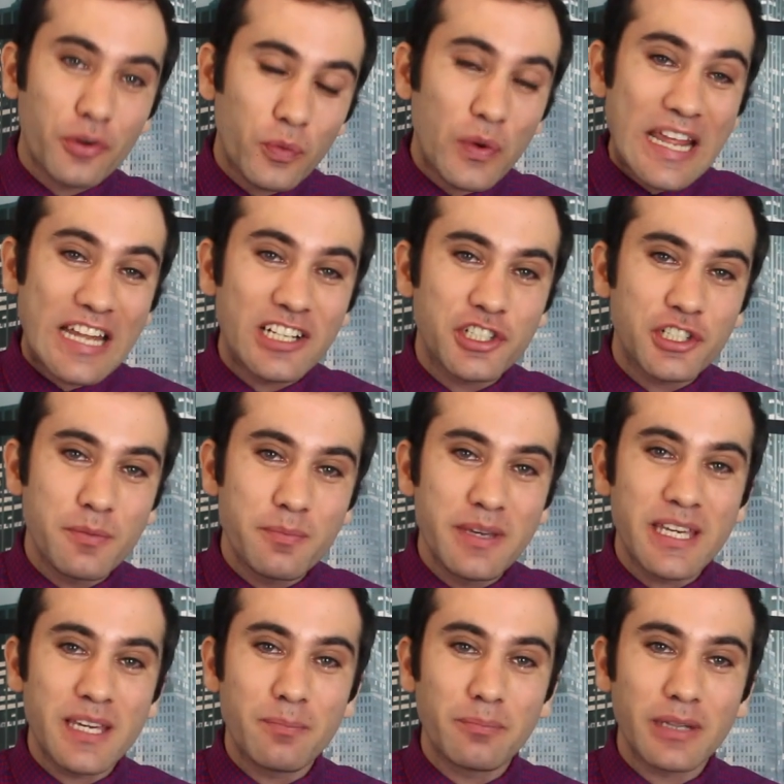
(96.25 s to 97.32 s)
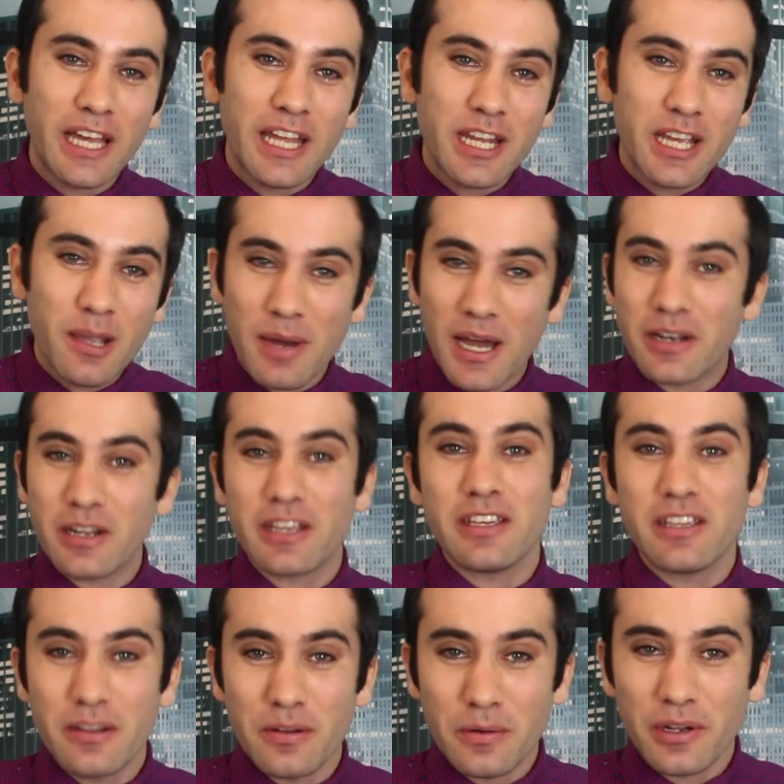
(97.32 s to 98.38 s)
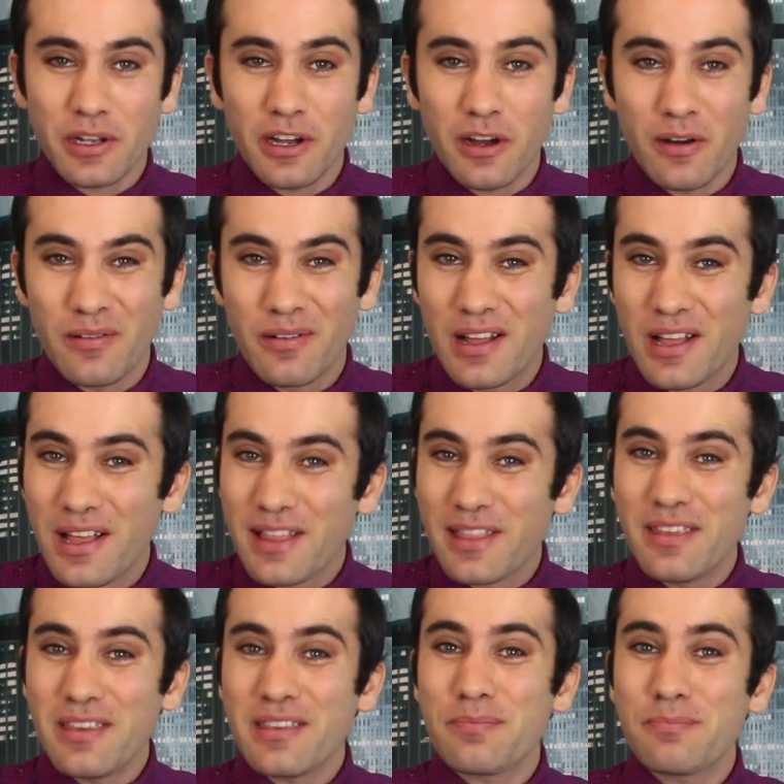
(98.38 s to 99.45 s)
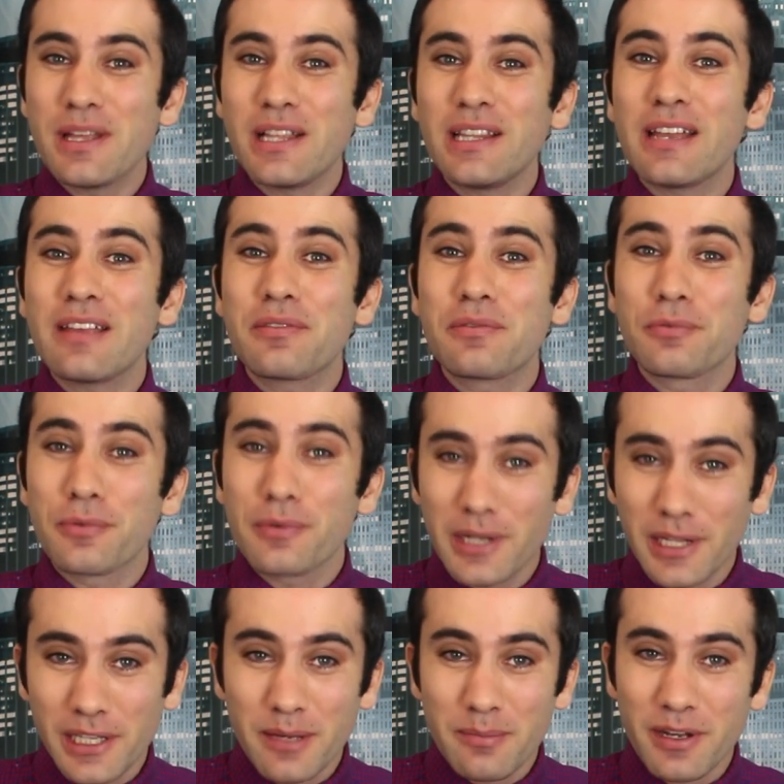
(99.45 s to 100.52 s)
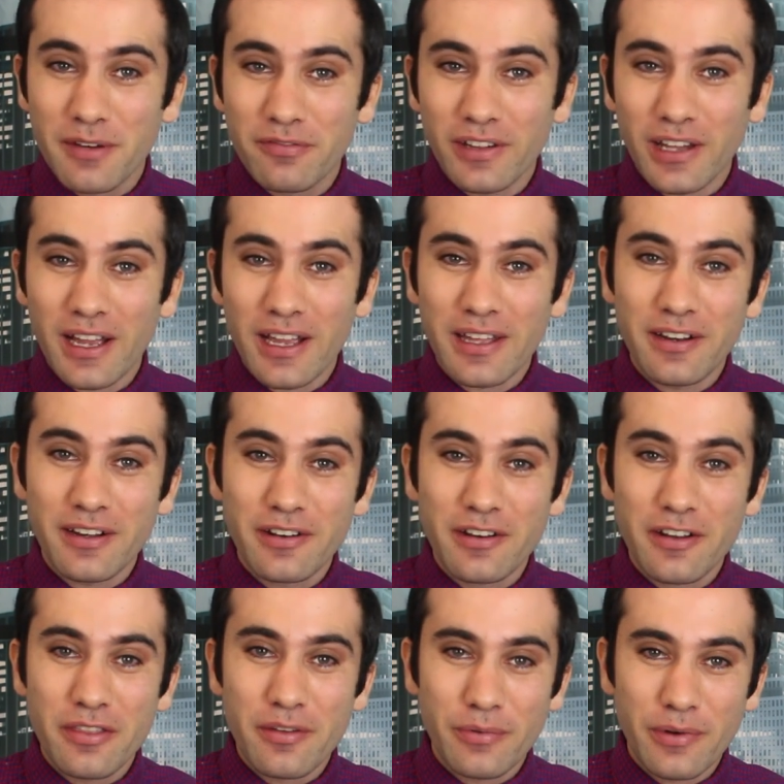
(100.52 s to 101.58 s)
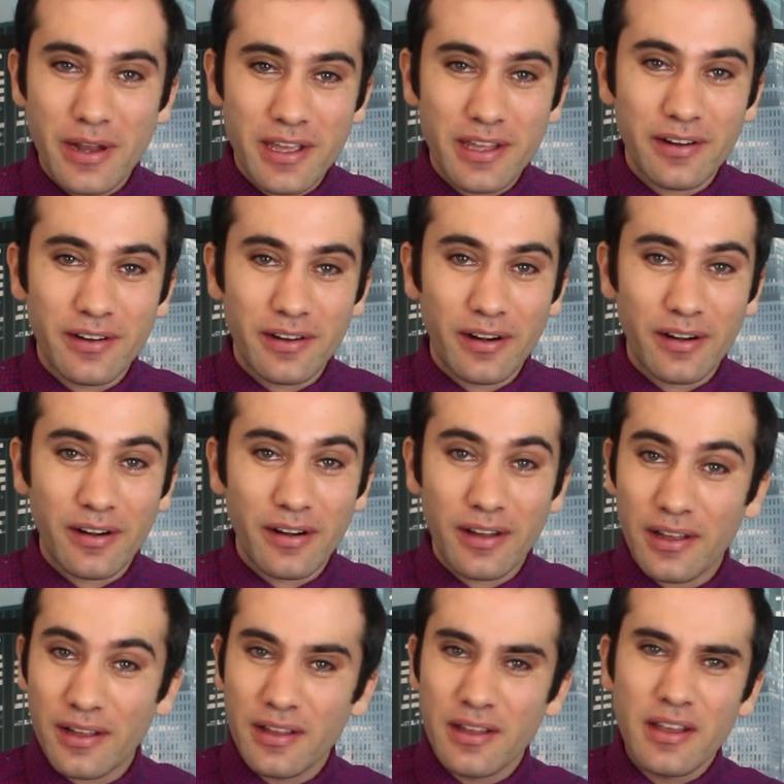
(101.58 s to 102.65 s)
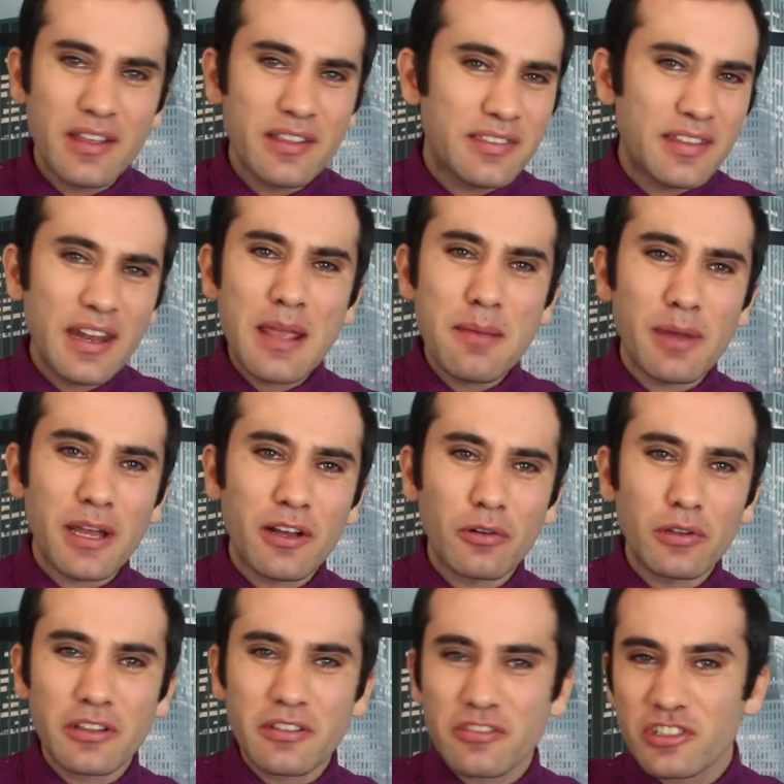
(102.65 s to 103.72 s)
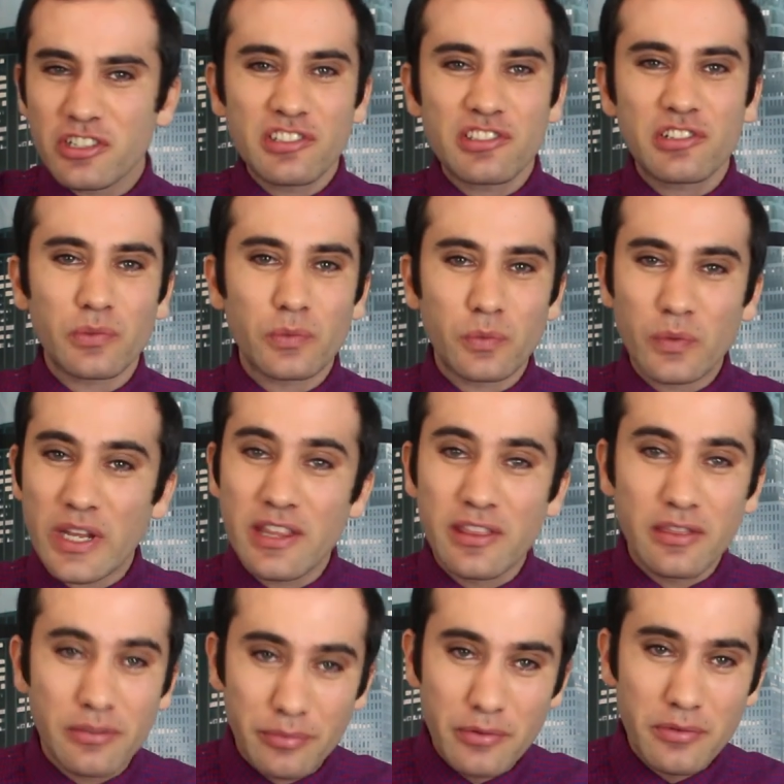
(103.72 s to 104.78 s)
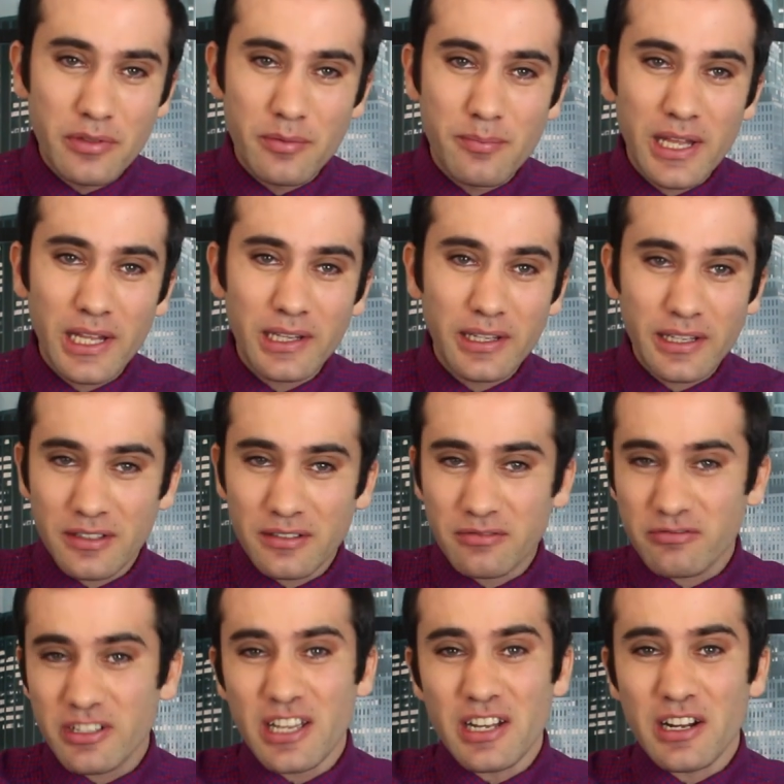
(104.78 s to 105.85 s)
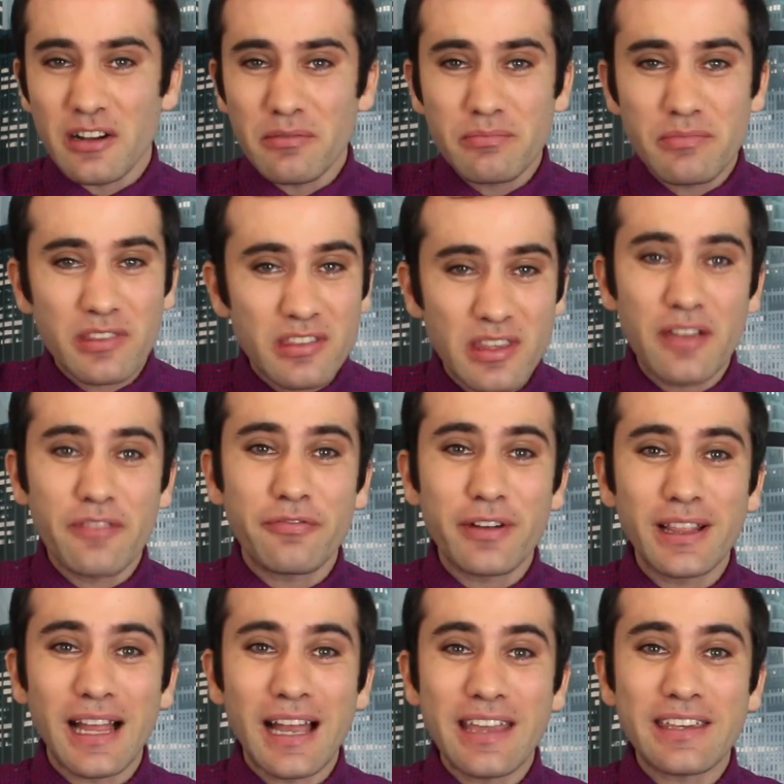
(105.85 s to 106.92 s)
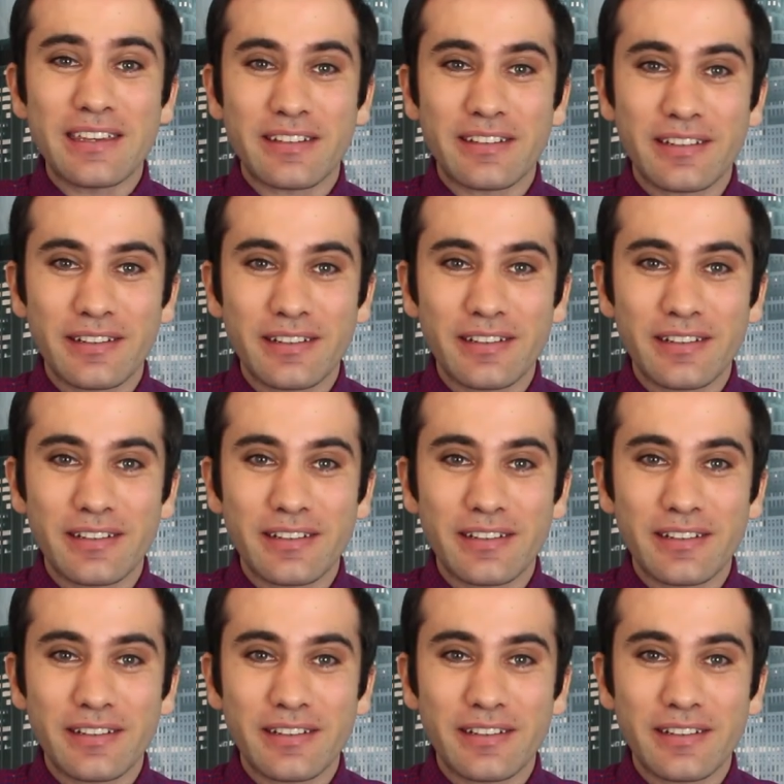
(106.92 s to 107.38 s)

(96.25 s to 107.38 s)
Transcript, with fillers: the rage to be complaining about a year ago, this bill has really been flying under the radar. Today, my goal is just to read through the bill and, you know, see if we like it.